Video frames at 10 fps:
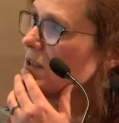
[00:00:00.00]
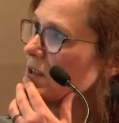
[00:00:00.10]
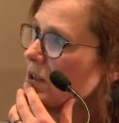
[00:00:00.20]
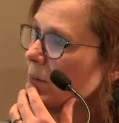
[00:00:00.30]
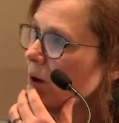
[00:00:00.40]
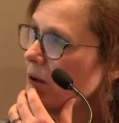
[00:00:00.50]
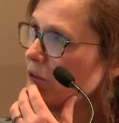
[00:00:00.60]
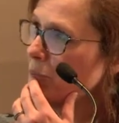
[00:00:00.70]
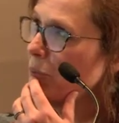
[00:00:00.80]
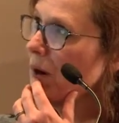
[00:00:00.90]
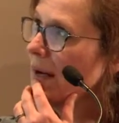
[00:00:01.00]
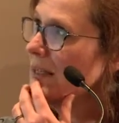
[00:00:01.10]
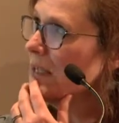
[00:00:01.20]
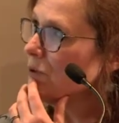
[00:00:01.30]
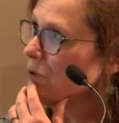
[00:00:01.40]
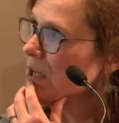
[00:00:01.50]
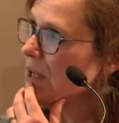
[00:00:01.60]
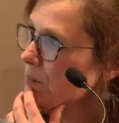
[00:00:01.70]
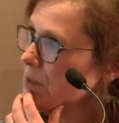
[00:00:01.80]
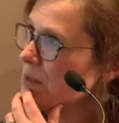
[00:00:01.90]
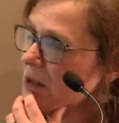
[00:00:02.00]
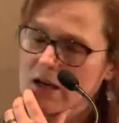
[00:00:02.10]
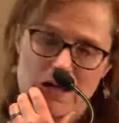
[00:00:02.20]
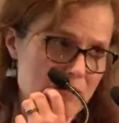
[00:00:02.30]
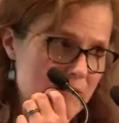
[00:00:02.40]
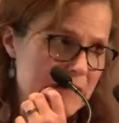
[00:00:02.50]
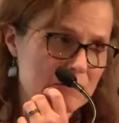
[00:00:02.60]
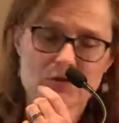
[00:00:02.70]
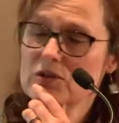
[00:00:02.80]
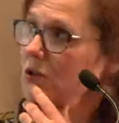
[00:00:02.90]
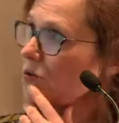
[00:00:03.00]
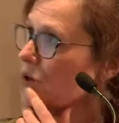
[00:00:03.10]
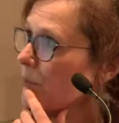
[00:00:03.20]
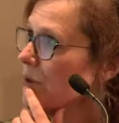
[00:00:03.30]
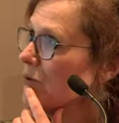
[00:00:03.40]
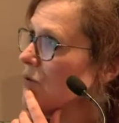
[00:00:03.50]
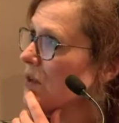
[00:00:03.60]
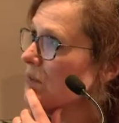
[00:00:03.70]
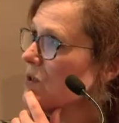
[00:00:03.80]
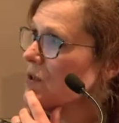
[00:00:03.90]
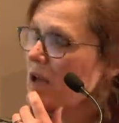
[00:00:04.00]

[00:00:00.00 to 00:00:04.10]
as some kind of practical tips around your topical treatments,